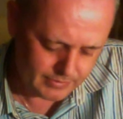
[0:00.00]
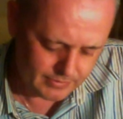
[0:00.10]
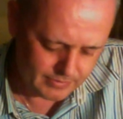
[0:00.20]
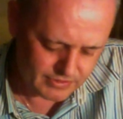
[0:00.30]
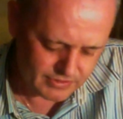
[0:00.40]

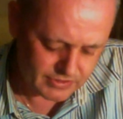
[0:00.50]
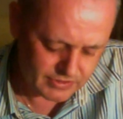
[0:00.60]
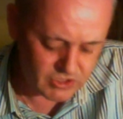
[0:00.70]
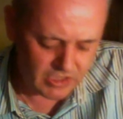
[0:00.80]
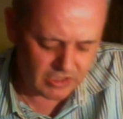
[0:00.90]
This is the
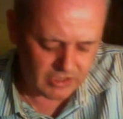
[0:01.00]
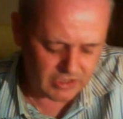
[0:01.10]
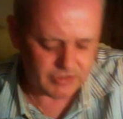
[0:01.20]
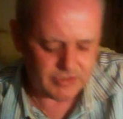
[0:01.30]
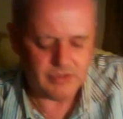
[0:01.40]

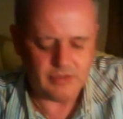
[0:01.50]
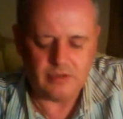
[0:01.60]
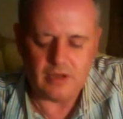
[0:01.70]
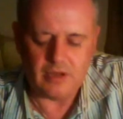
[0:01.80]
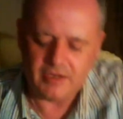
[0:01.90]
Ginnies,
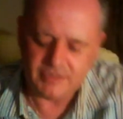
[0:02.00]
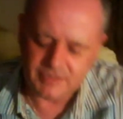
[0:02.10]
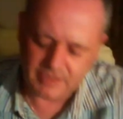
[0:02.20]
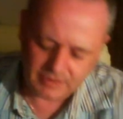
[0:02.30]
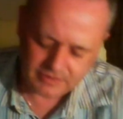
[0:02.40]

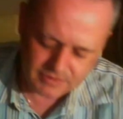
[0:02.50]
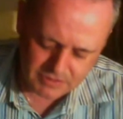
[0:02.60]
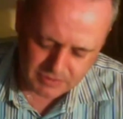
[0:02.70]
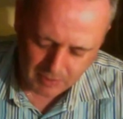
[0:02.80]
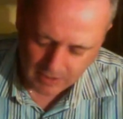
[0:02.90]
Hastings
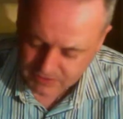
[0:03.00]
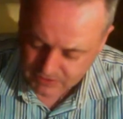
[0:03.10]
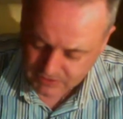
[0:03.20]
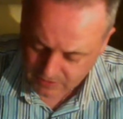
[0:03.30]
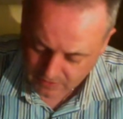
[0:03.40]

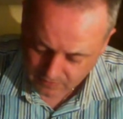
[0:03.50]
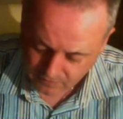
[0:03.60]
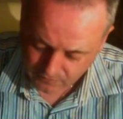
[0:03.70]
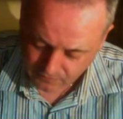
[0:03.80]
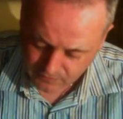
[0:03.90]
dispatch,
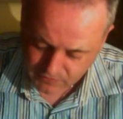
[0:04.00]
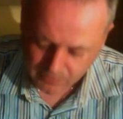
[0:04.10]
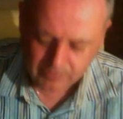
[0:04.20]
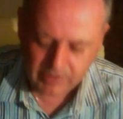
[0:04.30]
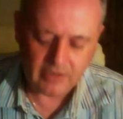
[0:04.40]
for to
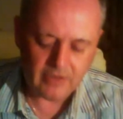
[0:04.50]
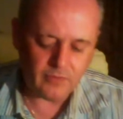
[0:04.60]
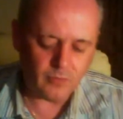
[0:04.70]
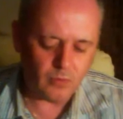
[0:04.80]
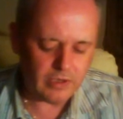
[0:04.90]
irrigate
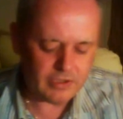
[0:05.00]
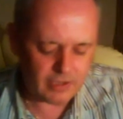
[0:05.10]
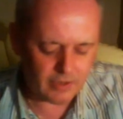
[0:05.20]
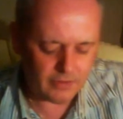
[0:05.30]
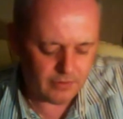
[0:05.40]
the
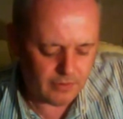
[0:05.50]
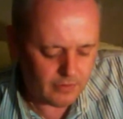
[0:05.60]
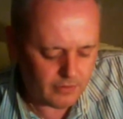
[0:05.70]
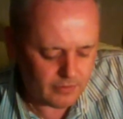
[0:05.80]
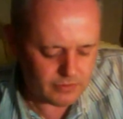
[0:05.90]
Willingdone,
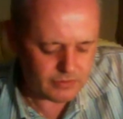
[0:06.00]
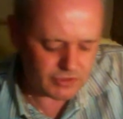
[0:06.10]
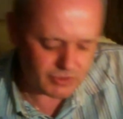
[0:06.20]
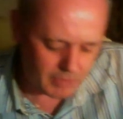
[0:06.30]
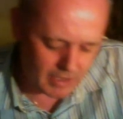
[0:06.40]

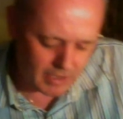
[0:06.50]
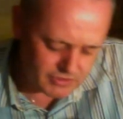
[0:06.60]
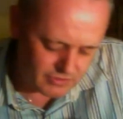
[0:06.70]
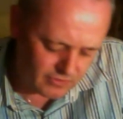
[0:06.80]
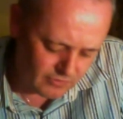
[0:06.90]
dispatch
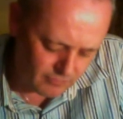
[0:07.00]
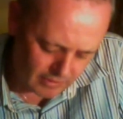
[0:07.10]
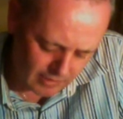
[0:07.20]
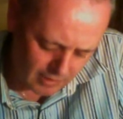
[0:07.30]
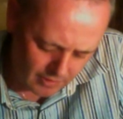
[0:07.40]
and did
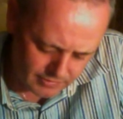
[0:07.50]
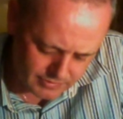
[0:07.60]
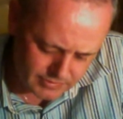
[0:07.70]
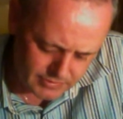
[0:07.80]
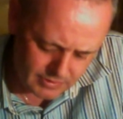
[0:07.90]
red
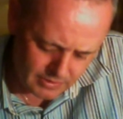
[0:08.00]
lines.